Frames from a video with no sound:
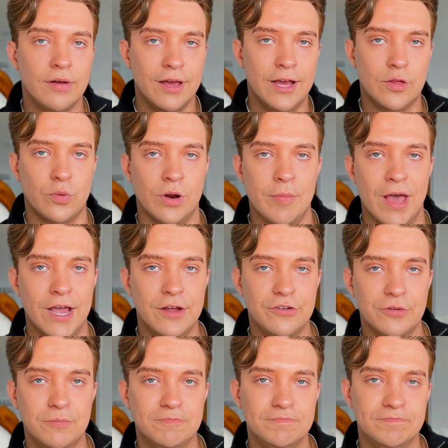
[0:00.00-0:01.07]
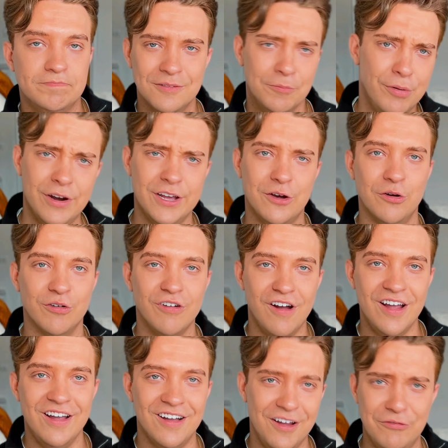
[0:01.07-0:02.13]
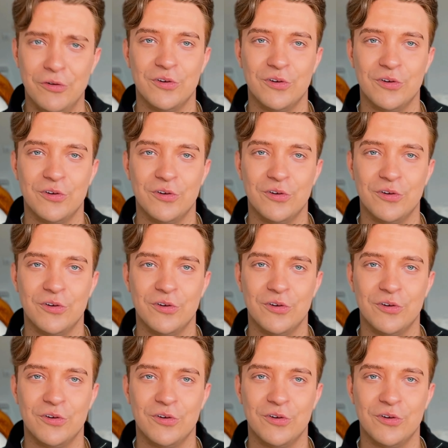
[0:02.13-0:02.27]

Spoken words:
here's what I made. Pretty cool, right? I thought